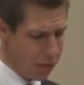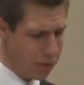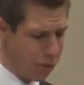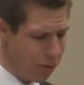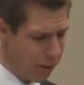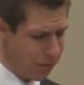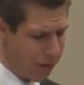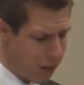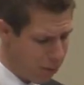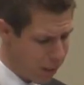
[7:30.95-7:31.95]
serving
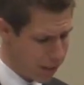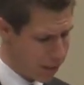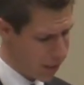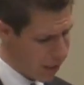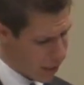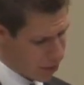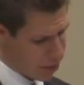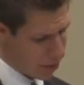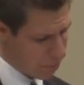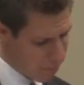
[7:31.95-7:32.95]
various
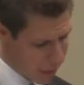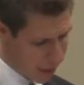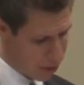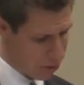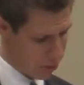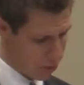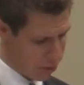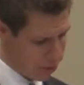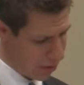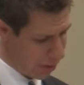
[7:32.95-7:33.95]
lusts and
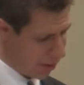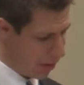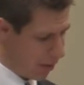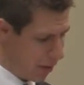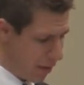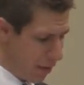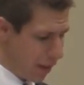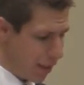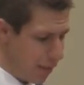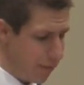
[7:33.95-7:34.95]
pleasures
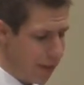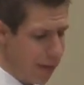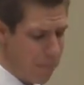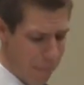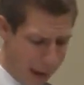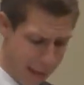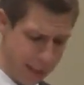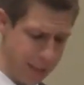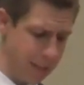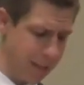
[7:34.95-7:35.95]
living in
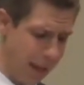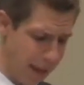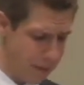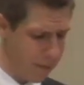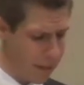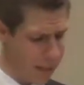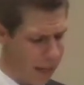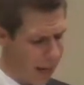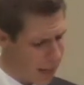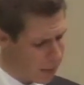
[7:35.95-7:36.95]
malice and envy,
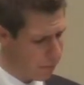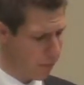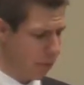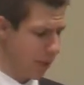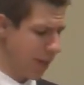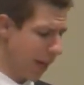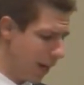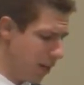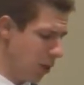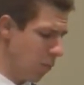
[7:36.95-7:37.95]
hateful and
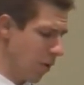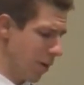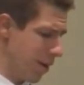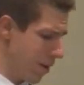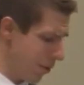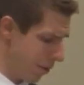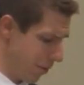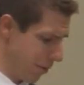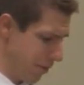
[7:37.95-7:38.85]
hating one another?